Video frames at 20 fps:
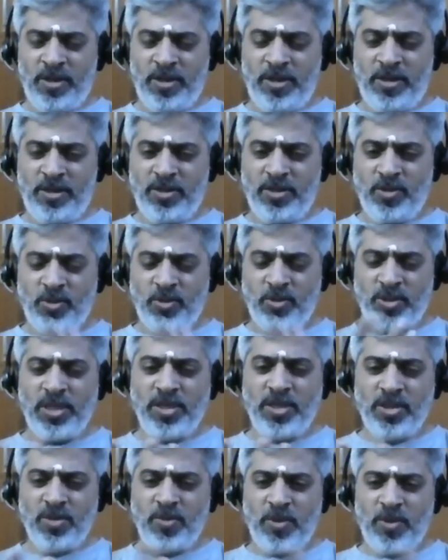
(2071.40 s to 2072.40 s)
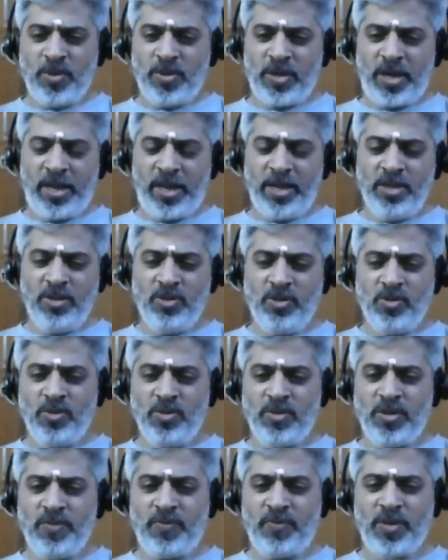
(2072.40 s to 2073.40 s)
you said you were trying to
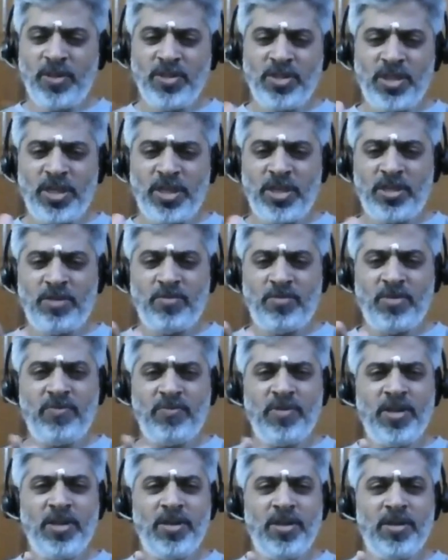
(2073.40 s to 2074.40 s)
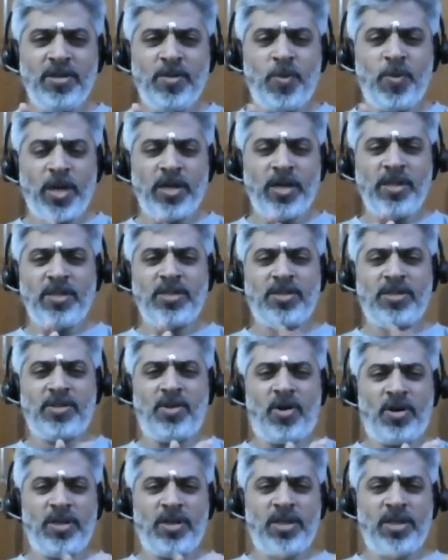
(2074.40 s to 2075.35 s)
differentiate between divide this thought